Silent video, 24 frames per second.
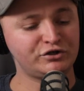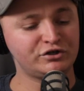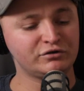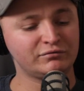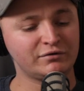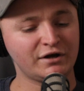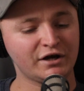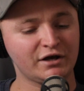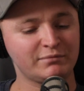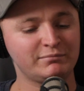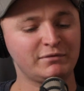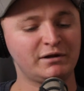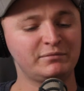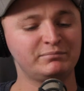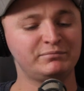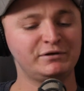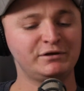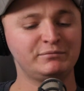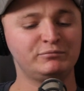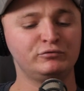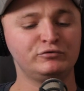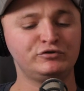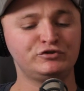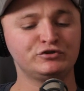Would you
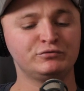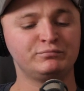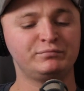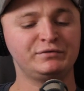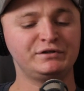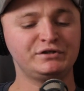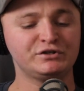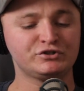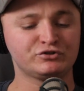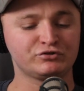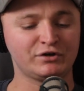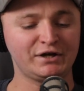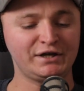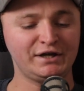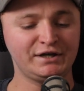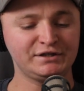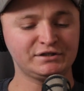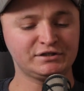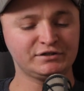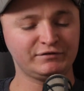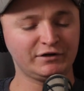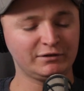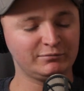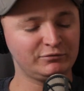recommend people jumping
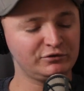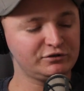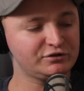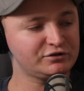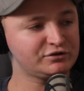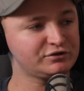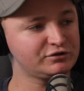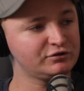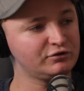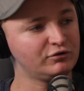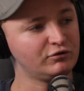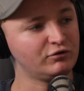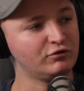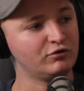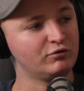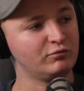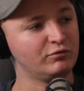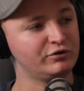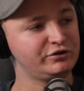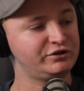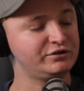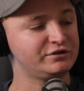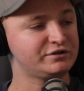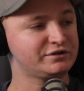straight into developments,
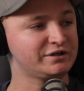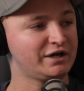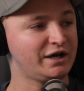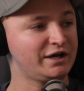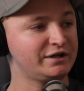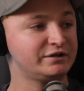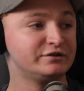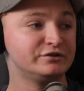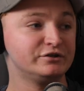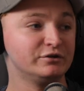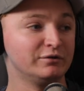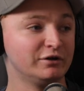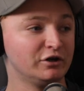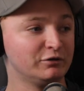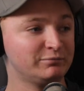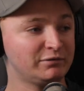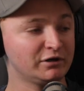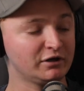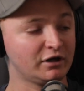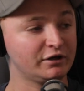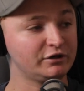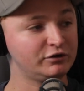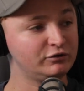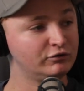or would you say to do a
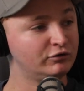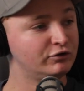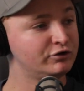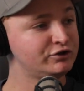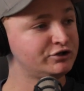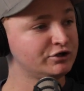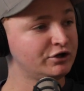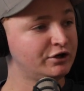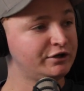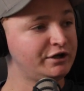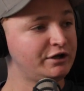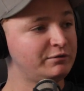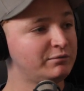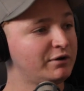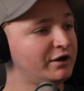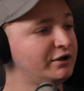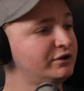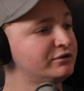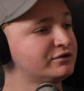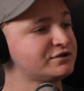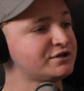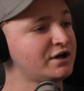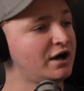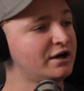little bit like your journey
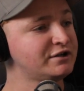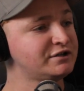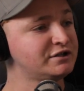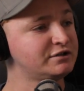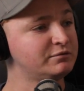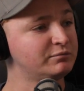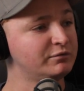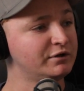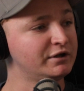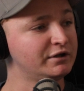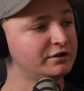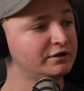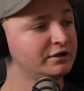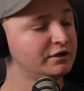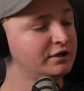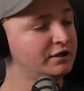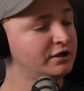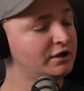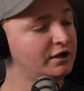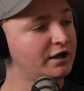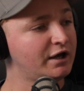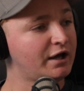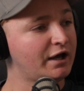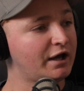where you started
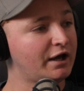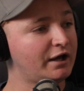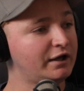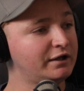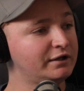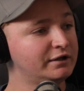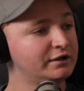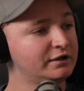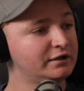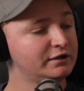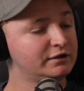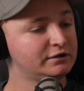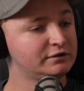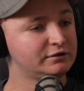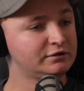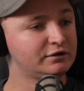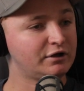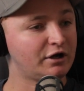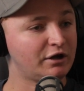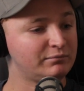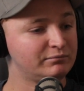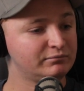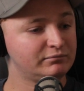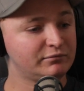with and
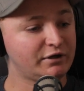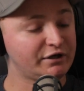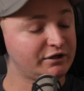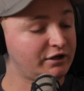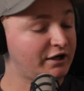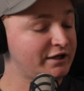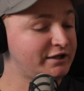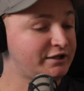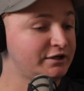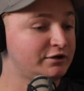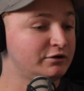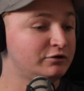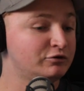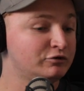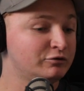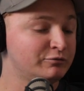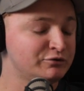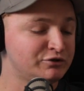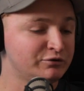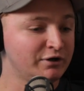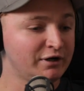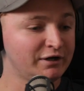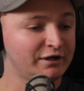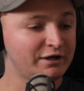I did
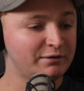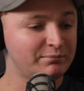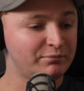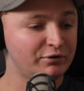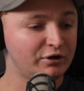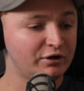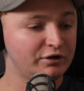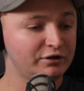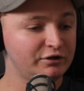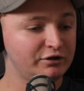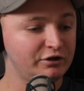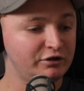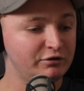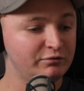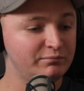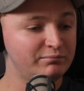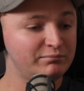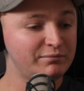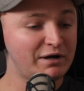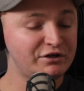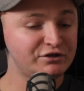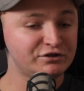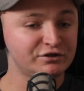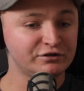interrupt you earlier, but
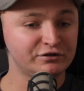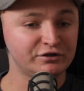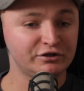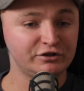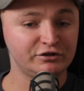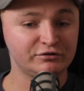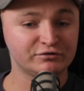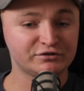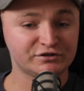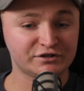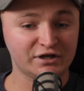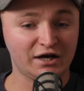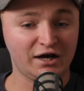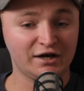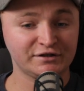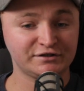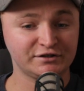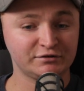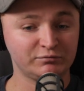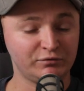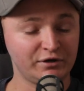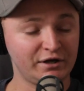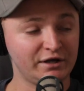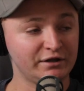you mentioned that you
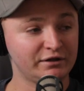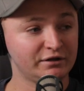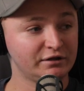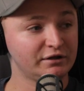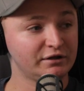started